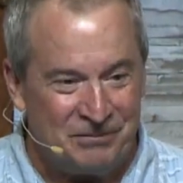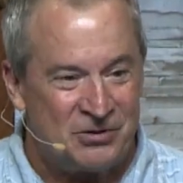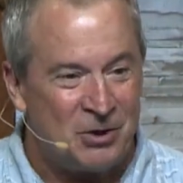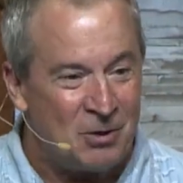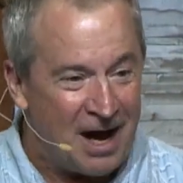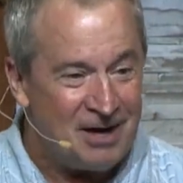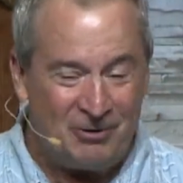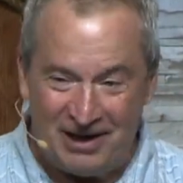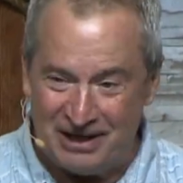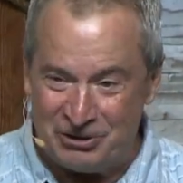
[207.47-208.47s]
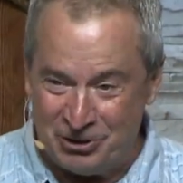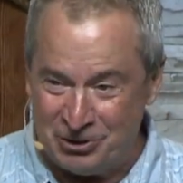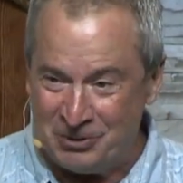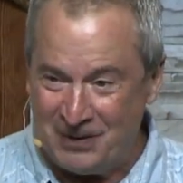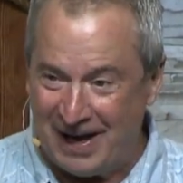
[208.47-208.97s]
So God created
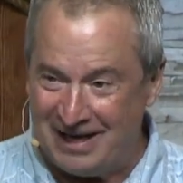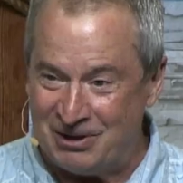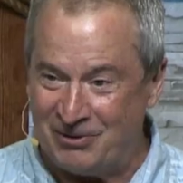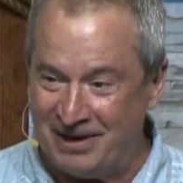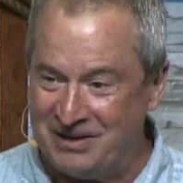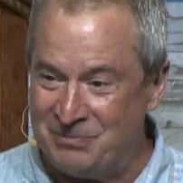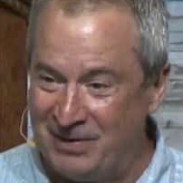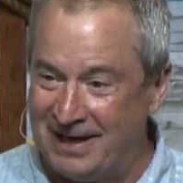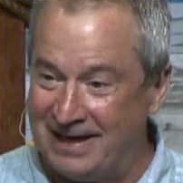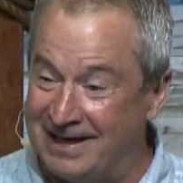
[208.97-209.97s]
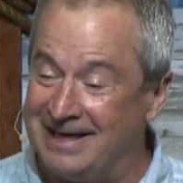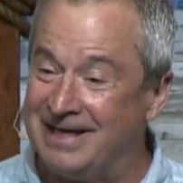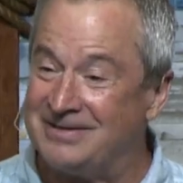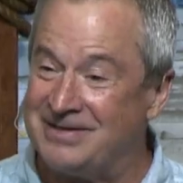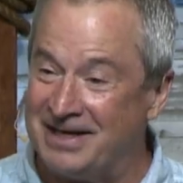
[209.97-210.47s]
you and He created me in
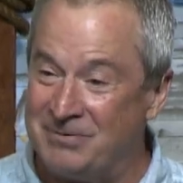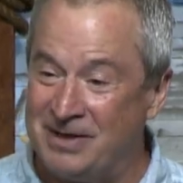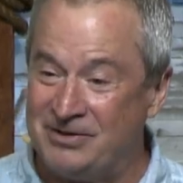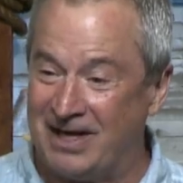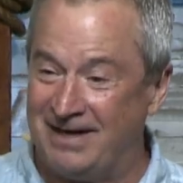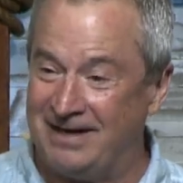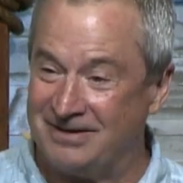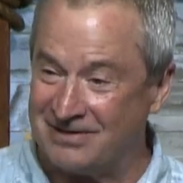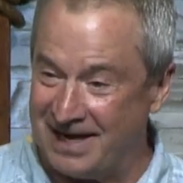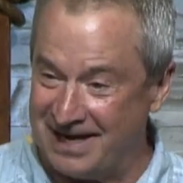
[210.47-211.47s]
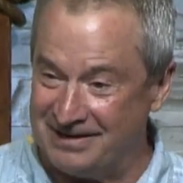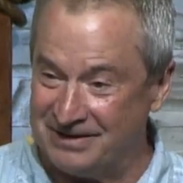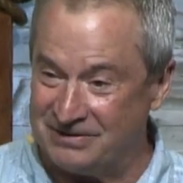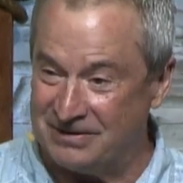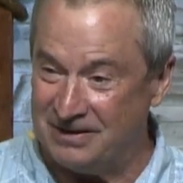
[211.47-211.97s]
His image and in His
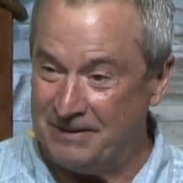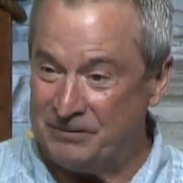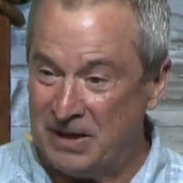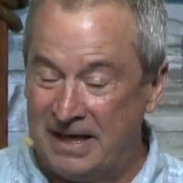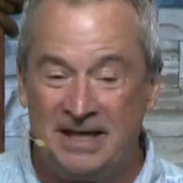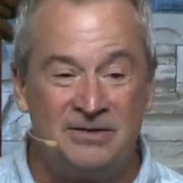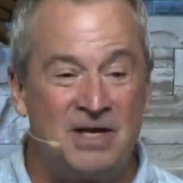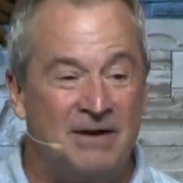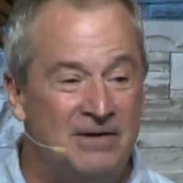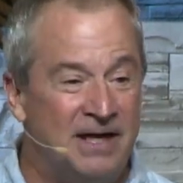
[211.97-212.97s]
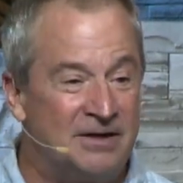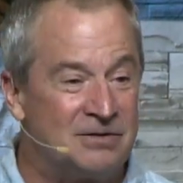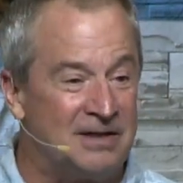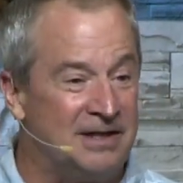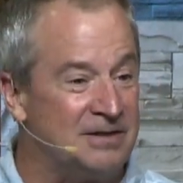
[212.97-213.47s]
likeness. He's given us
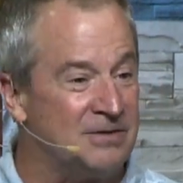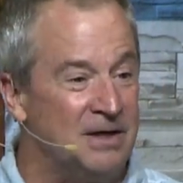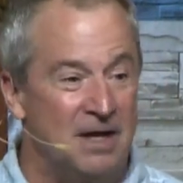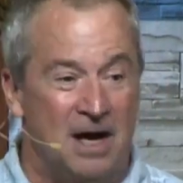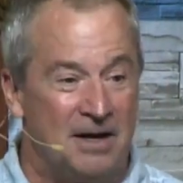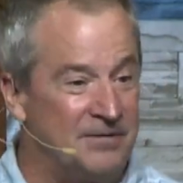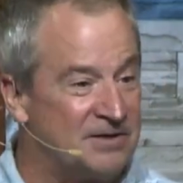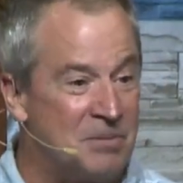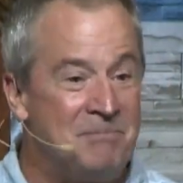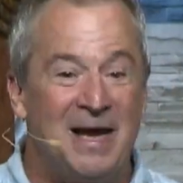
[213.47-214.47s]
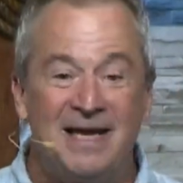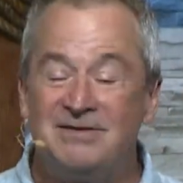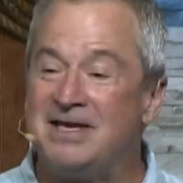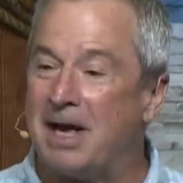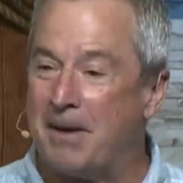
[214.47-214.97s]
these, this
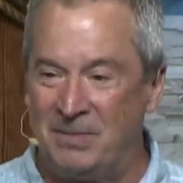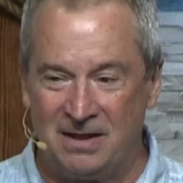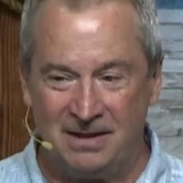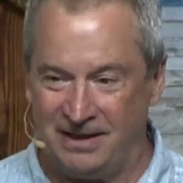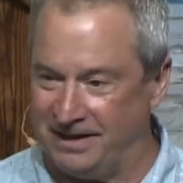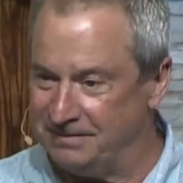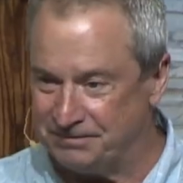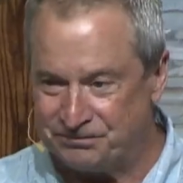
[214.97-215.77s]
amazing ability